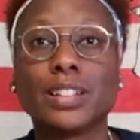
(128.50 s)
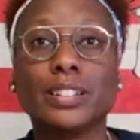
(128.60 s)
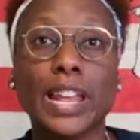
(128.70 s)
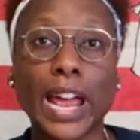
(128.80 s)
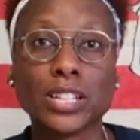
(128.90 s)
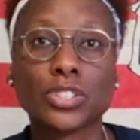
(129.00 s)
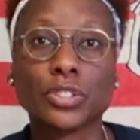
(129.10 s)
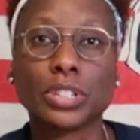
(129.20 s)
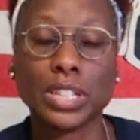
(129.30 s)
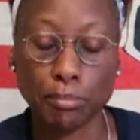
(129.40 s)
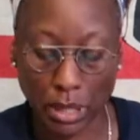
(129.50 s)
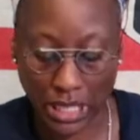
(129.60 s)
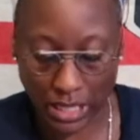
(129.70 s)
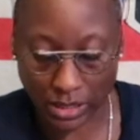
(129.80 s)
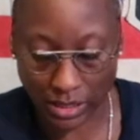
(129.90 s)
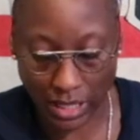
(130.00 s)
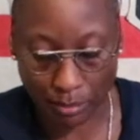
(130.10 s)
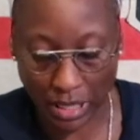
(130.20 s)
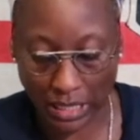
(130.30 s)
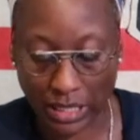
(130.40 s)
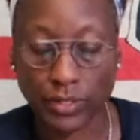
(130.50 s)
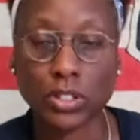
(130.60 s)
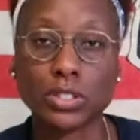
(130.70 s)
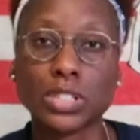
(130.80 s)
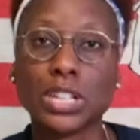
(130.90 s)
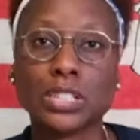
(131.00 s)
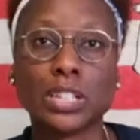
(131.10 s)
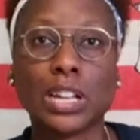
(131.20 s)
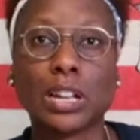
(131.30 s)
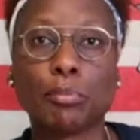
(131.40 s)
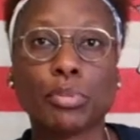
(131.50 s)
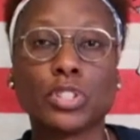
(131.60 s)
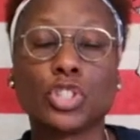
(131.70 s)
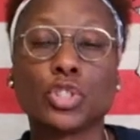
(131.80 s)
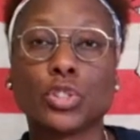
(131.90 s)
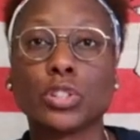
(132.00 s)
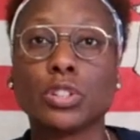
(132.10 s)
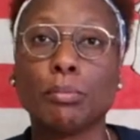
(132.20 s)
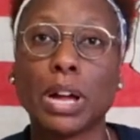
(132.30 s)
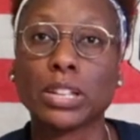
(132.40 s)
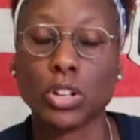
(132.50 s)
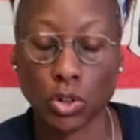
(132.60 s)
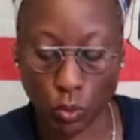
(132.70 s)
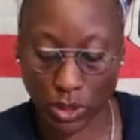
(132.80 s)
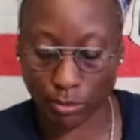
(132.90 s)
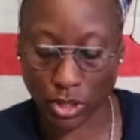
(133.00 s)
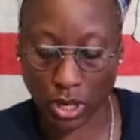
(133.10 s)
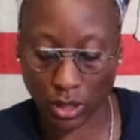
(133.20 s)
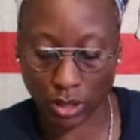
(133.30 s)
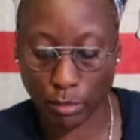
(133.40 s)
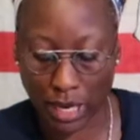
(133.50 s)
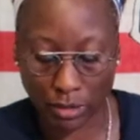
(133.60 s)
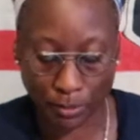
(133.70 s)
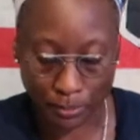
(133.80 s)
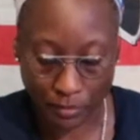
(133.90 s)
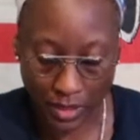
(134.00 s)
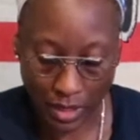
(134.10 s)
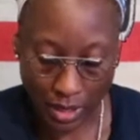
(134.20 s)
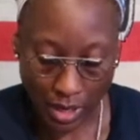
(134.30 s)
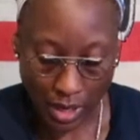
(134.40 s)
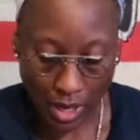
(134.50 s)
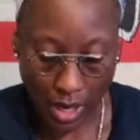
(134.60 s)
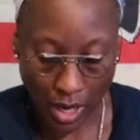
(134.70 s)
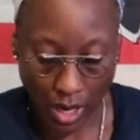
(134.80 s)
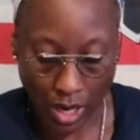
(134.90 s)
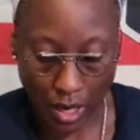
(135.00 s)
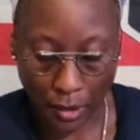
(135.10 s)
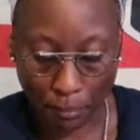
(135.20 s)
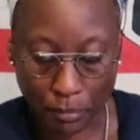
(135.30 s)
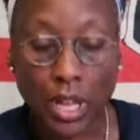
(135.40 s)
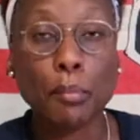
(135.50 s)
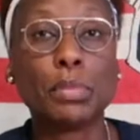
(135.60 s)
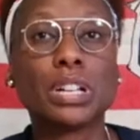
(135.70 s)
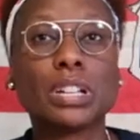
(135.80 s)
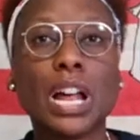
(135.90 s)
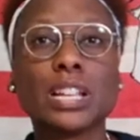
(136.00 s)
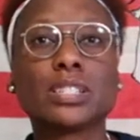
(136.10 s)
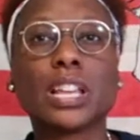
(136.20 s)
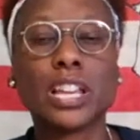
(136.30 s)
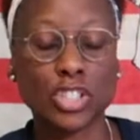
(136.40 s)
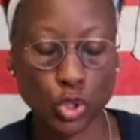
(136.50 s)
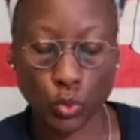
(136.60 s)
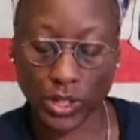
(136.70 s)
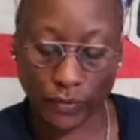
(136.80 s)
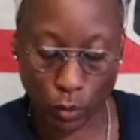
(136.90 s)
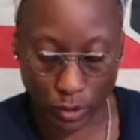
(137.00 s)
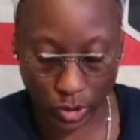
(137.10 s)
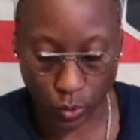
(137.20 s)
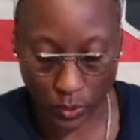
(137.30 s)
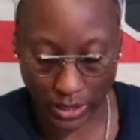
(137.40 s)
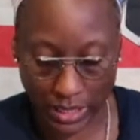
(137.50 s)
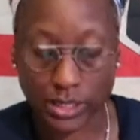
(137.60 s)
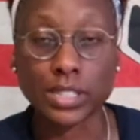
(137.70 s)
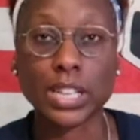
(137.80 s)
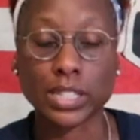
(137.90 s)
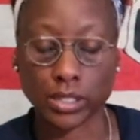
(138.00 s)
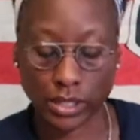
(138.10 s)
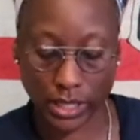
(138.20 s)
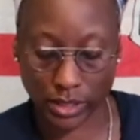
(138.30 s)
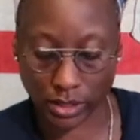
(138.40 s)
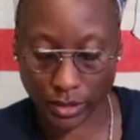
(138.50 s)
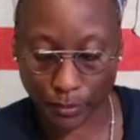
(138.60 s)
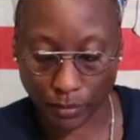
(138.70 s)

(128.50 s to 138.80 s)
dastardly means, and I'm not even going to touch that. I'm pretty sure you might know what I'm talking about. But in Isaiah 24:20, it says this: